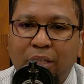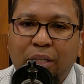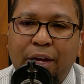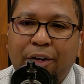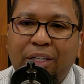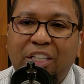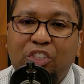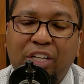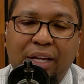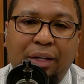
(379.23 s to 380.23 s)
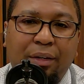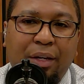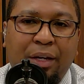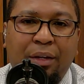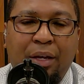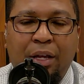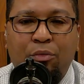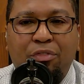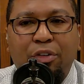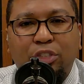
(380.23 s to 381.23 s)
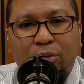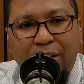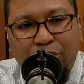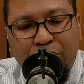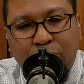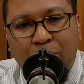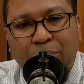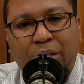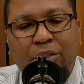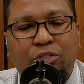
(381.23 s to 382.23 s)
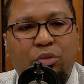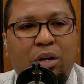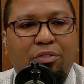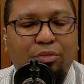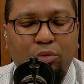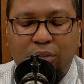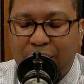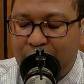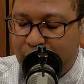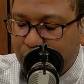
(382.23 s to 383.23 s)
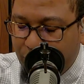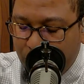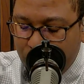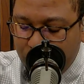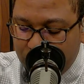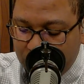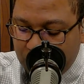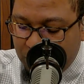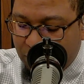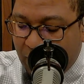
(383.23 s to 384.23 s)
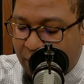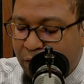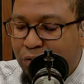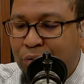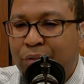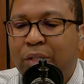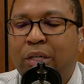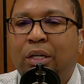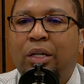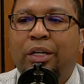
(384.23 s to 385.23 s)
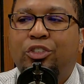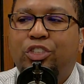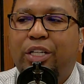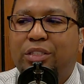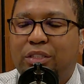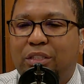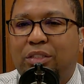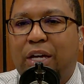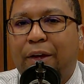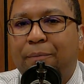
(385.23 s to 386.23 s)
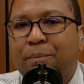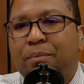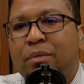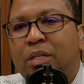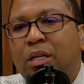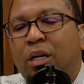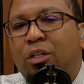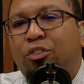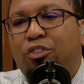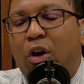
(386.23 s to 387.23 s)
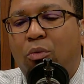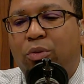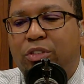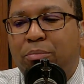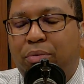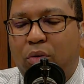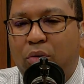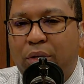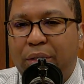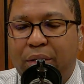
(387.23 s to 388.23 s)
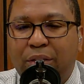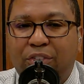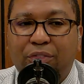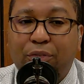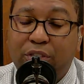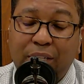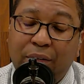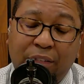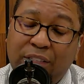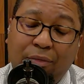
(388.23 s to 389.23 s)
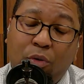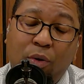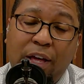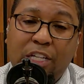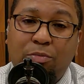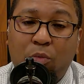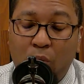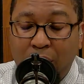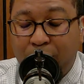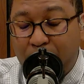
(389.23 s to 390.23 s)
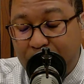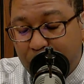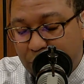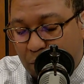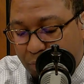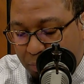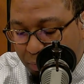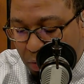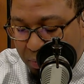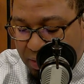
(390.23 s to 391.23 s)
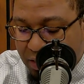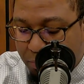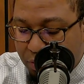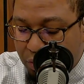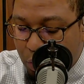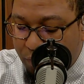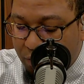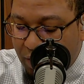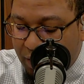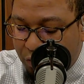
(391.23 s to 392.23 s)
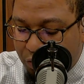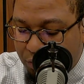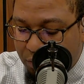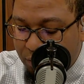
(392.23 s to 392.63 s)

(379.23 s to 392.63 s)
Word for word: air conditioning and, and refrigeration where we can store our food thing foods and things of that nature. In Jesus' day, salt was employed in, for se- in several ways, but one of the ways it was employed was as a preservative agent.